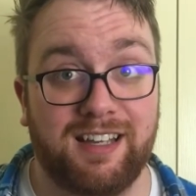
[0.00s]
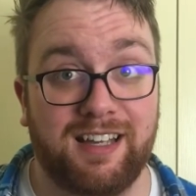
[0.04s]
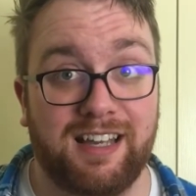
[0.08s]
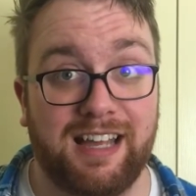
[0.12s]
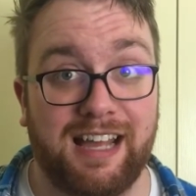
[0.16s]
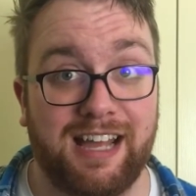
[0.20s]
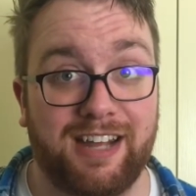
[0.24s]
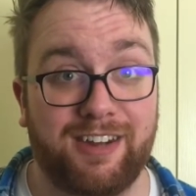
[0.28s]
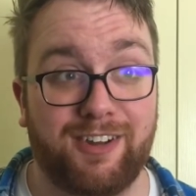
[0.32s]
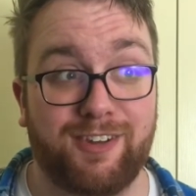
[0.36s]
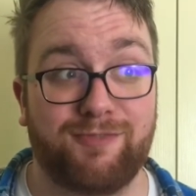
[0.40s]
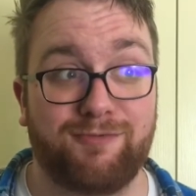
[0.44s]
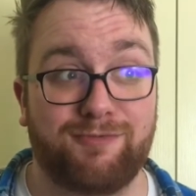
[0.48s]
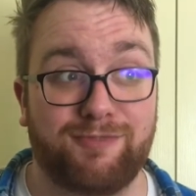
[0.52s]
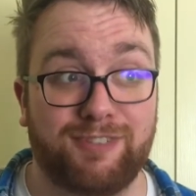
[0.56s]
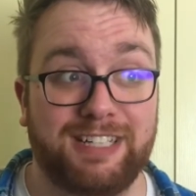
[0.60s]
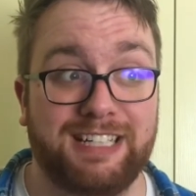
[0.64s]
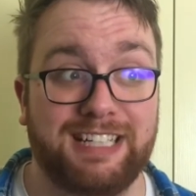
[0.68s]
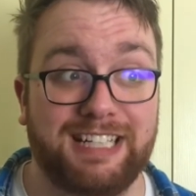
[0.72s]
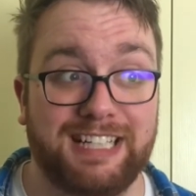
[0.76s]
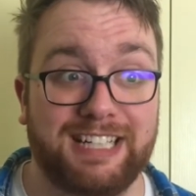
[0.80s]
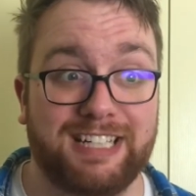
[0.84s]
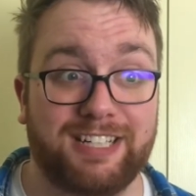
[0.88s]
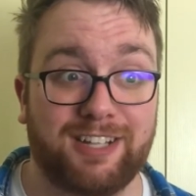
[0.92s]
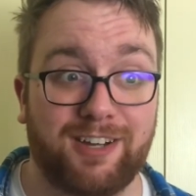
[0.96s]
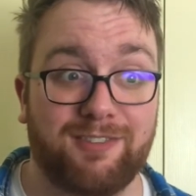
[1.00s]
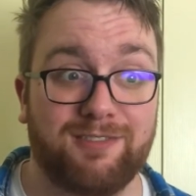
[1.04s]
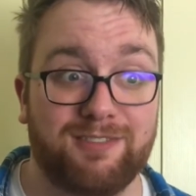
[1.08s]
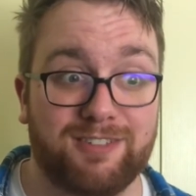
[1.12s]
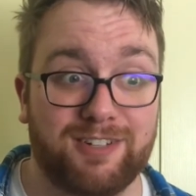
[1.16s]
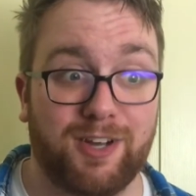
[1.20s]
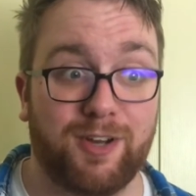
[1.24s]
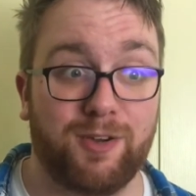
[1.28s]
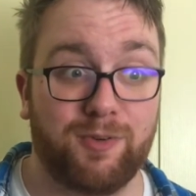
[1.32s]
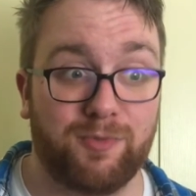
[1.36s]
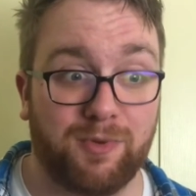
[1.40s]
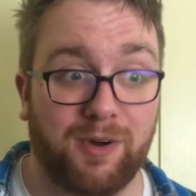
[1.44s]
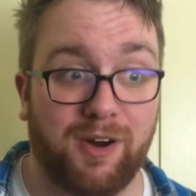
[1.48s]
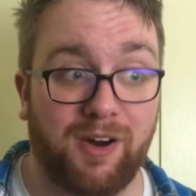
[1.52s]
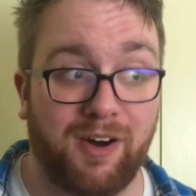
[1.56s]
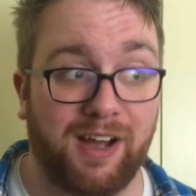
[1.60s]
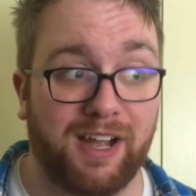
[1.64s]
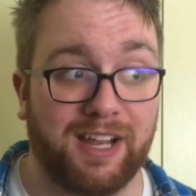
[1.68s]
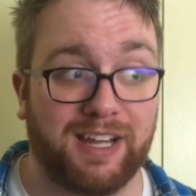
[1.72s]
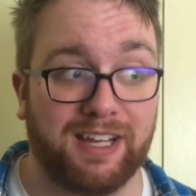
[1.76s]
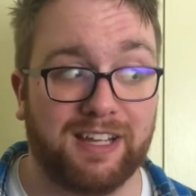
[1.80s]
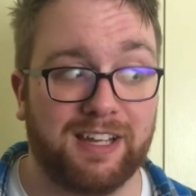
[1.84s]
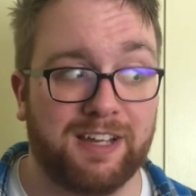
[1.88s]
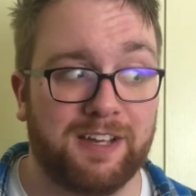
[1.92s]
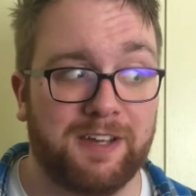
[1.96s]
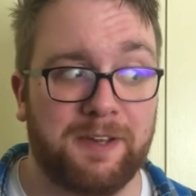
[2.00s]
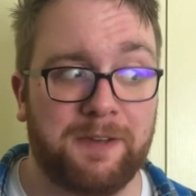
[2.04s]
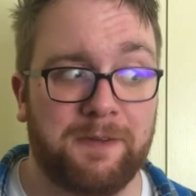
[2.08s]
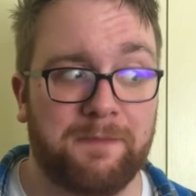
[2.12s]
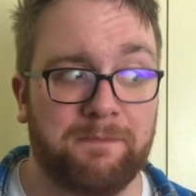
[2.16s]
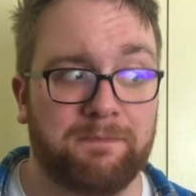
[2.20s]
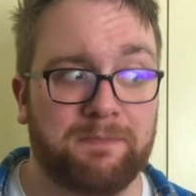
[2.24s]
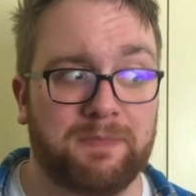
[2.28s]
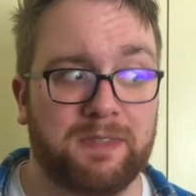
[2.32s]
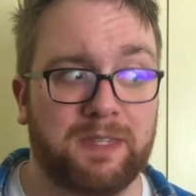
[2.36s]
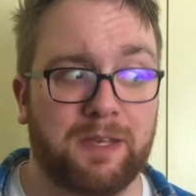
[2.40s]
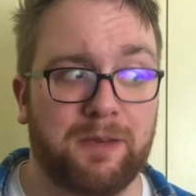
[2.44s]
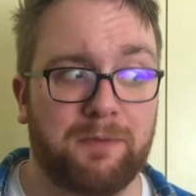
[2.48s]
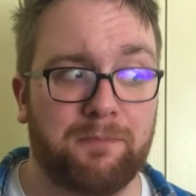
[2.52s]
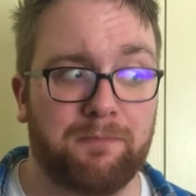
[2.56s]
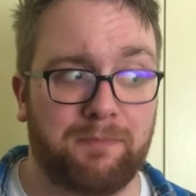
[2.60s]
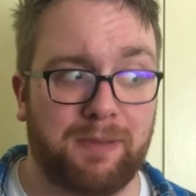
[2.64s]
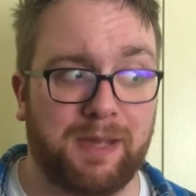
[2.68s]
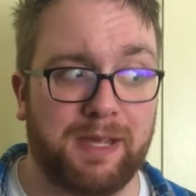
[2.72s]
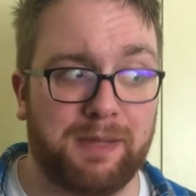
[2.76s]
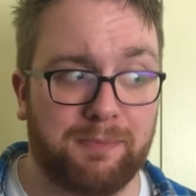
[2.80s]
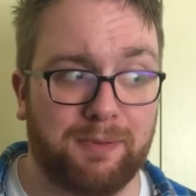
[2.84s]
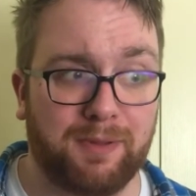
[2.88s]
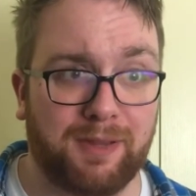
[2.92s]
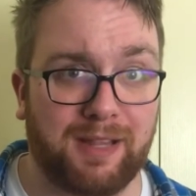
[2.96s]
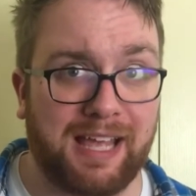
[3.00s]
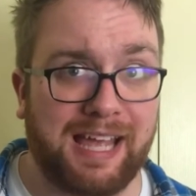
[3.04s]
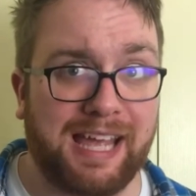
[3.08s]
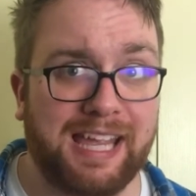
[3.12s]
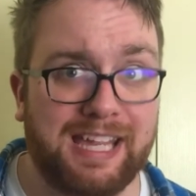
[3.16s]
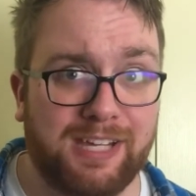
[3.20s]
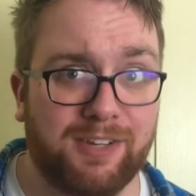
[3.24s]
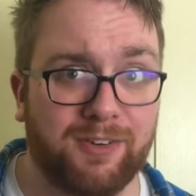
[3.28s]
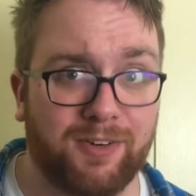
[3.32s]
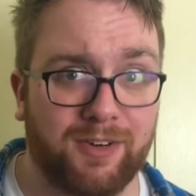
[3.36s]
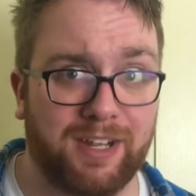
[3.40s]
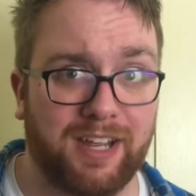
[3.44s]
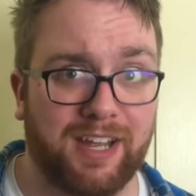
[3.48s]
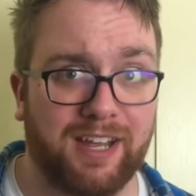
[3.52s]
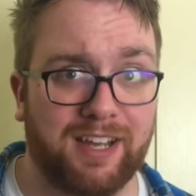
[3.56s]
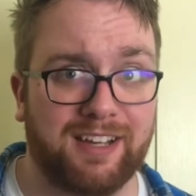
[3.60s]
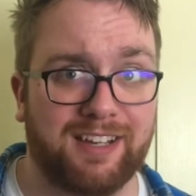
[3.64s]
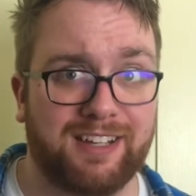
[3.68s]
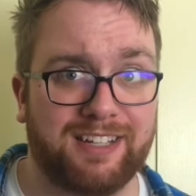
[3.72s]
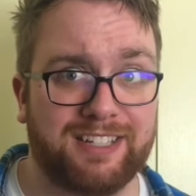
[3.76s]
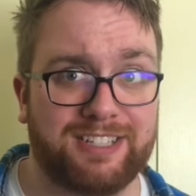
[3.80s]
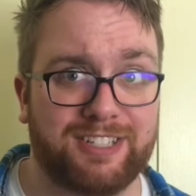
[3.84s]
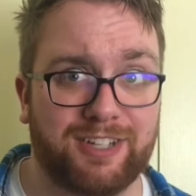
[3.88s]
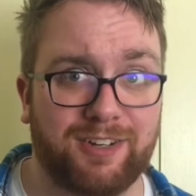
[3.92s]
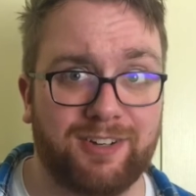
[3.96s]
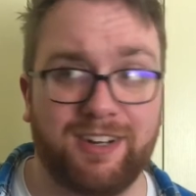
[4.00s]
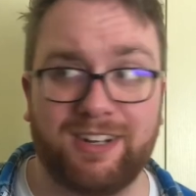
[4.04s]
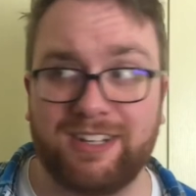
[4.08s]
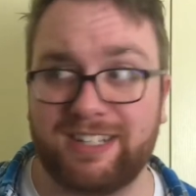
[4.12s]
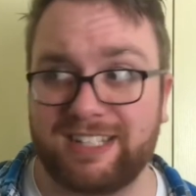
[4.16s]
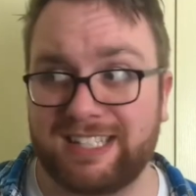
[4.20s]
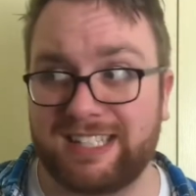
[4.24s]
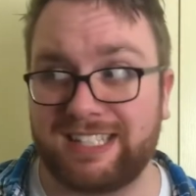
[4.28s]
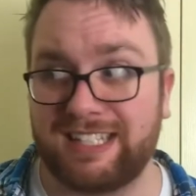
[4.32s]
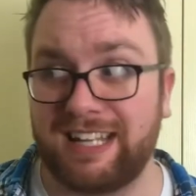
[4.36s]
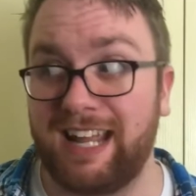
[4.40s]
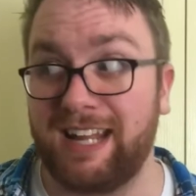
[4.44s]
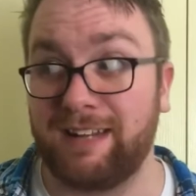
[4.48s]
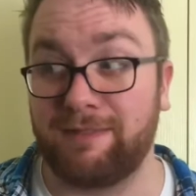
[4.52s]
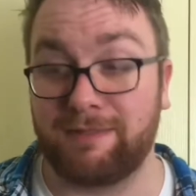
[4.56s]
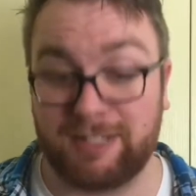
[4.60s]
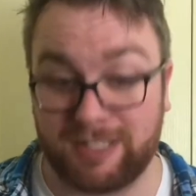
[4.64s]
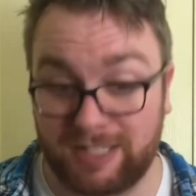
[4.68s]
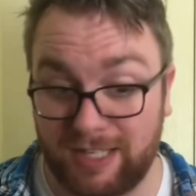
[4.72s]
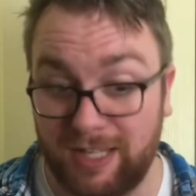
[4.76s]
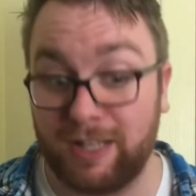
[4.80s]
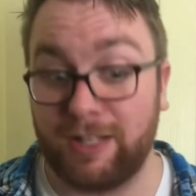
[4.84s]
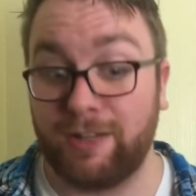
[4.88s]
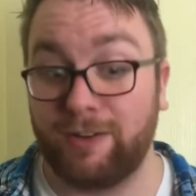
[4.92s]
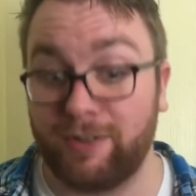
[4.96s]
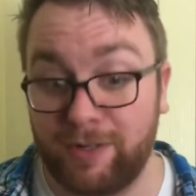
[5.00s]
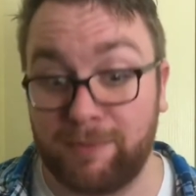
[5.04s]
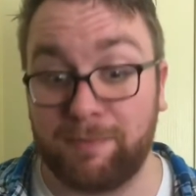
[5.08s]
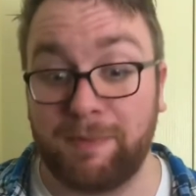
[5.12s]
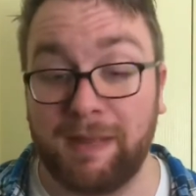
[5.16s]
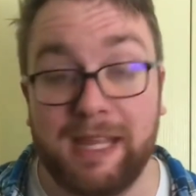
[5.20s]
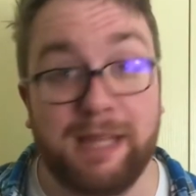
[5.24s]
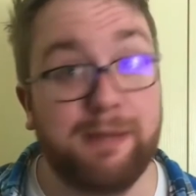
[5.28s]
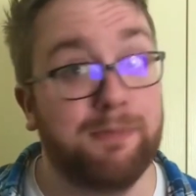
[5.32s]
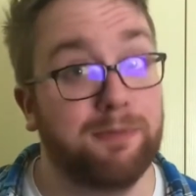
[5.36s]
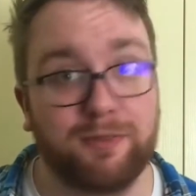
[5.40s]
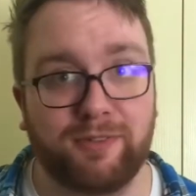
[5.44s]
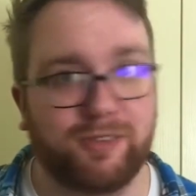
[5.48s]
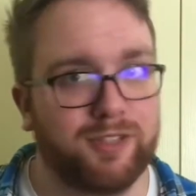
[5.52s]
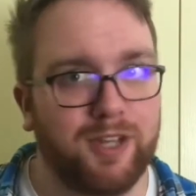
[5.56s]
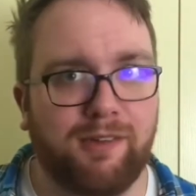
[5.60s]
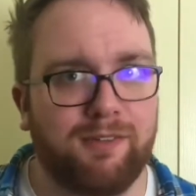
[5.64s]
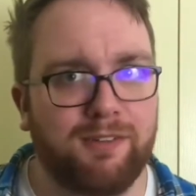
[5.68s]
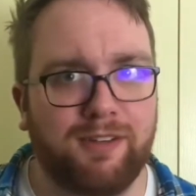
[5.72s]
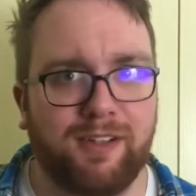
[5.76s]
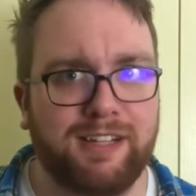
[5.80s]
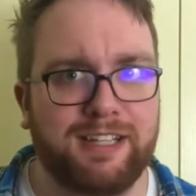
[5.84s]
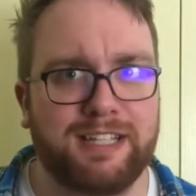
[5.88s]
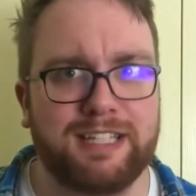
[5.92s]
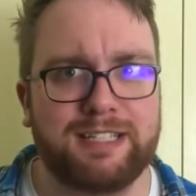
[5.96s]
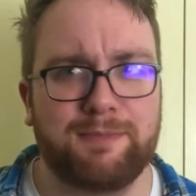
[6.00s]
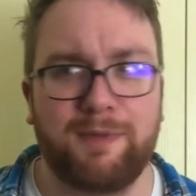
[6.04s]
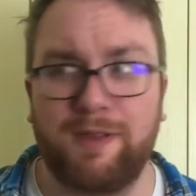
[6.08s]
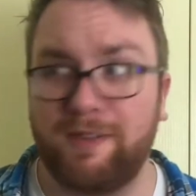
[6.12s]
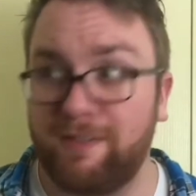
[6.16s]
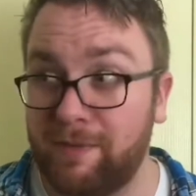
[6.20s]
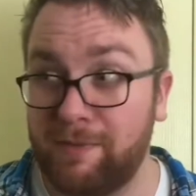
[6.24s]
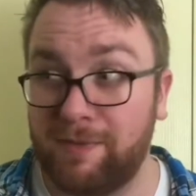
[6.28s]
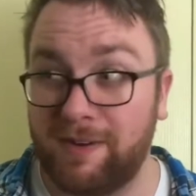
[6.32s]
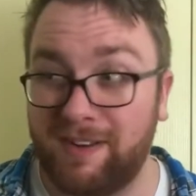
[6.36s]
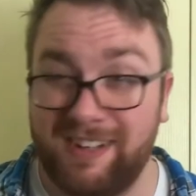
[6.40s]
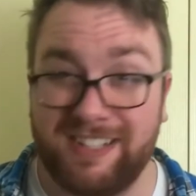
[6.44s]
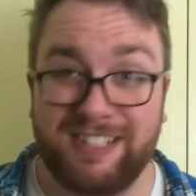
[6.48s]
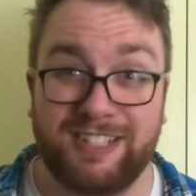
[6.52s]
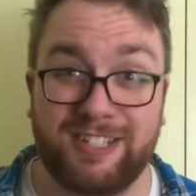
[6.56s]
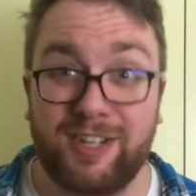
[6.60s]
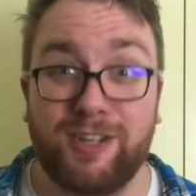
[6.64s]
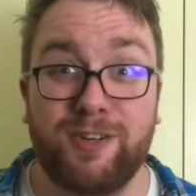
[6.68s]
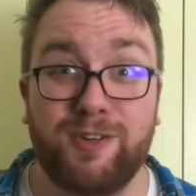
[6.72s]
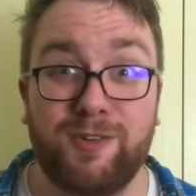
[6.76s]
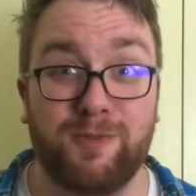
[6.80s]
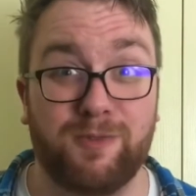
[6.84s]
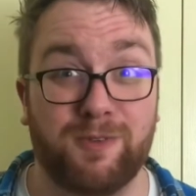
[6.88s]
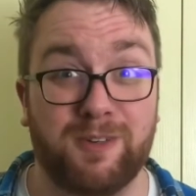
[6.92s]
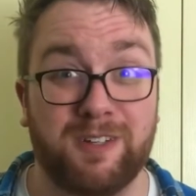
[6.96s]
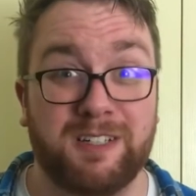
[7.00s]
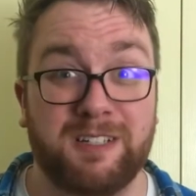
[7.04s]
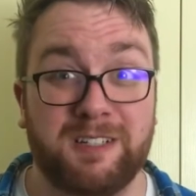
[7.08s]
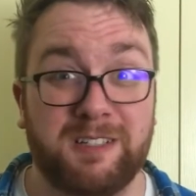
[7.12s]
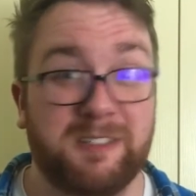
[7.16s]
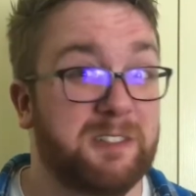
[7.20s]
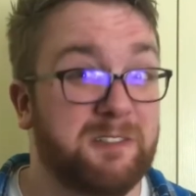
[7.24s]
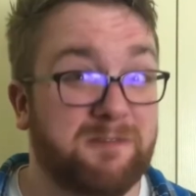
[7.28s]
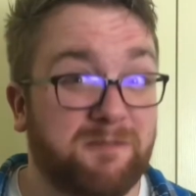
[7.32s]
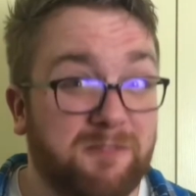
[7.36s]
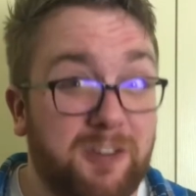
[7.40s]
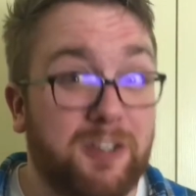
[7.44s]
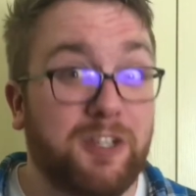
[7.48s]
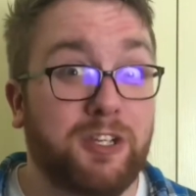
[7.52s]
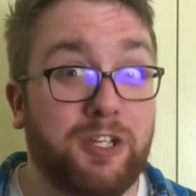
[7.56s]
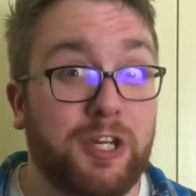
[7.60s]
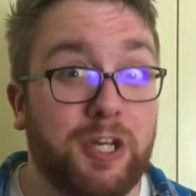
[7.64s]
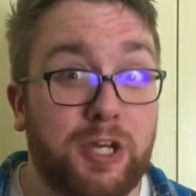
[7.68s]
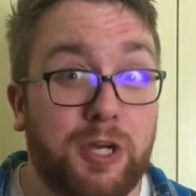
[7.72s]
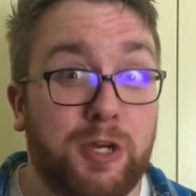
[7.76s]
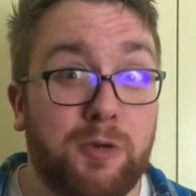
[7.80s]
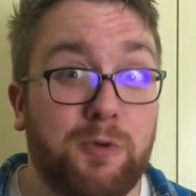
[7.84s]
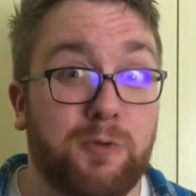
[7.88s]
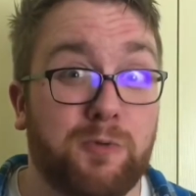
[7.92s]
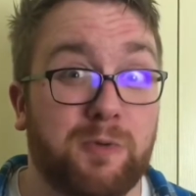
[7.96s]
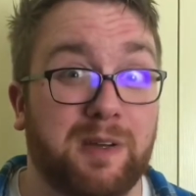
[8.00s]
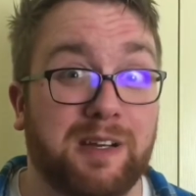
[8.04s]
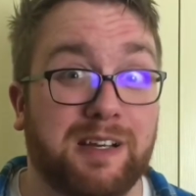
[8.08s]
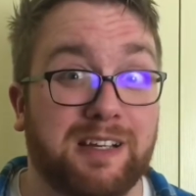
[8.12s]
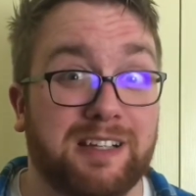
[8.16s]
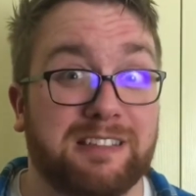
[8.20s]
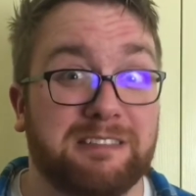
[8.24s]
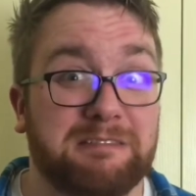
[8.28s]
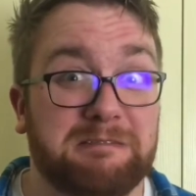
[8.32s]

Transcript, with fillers: And I really don't know why people hate on it. I don't understand, because a lot of people don't like this movie, but I do. Fuck you.